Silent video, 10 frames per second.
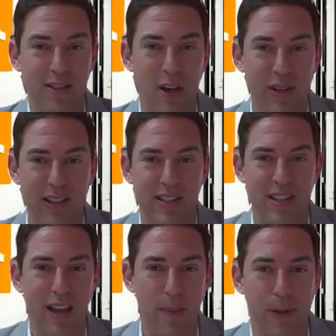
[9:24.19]
So in,
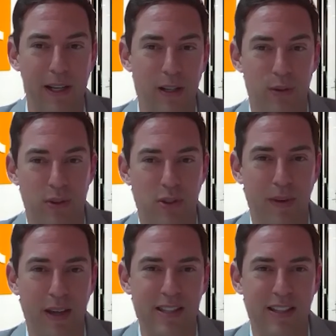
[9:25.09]
say, a pre-launch
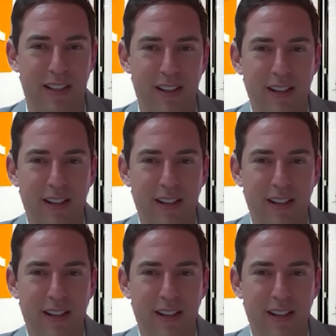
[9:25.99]
meeting,